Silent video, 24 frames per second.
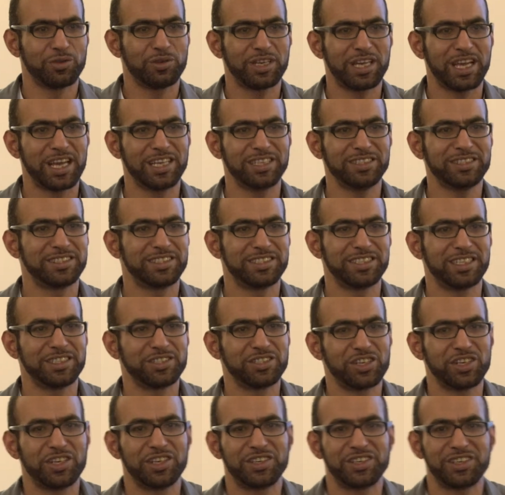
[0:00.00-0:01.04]
you can't
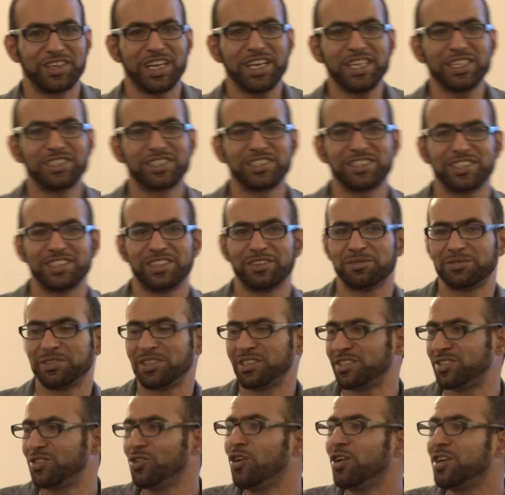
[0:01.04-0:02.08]
generate,
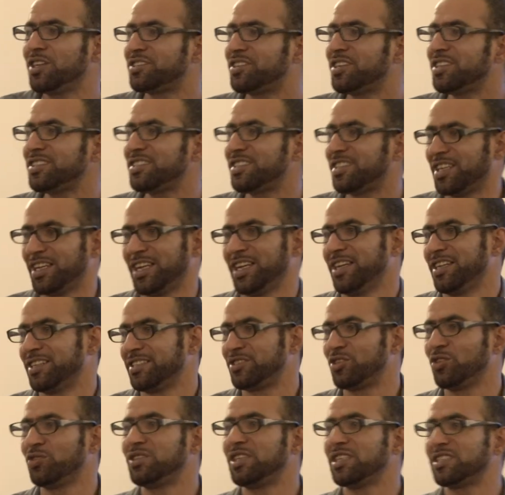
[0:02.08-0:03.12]
there's no electricity.
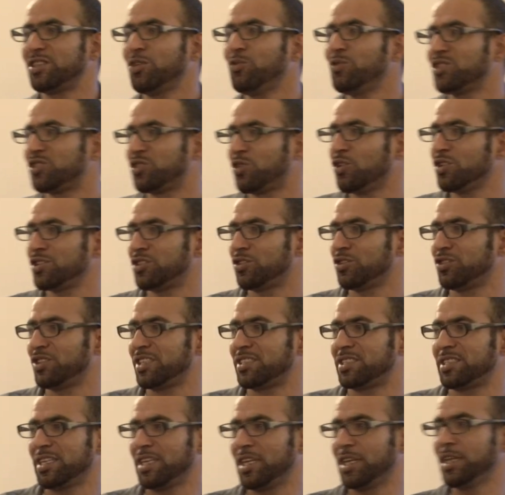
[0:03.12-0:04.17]
So the sewage goes to the
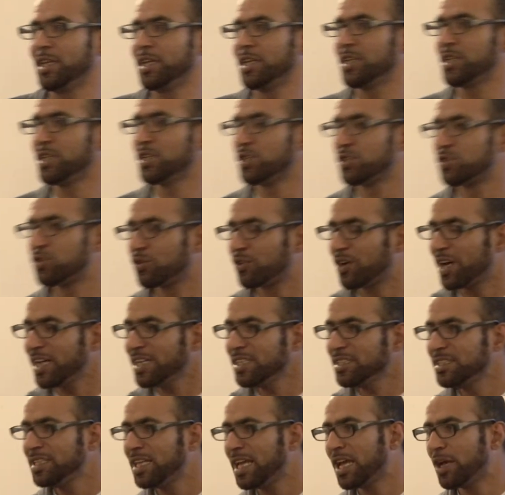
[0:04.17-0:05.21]
sea. So
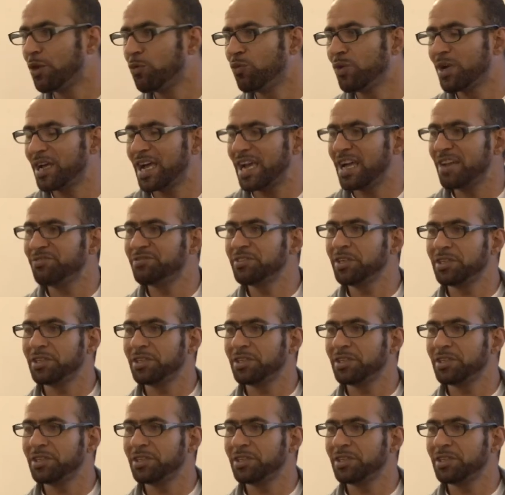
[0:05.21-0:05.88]
right now we have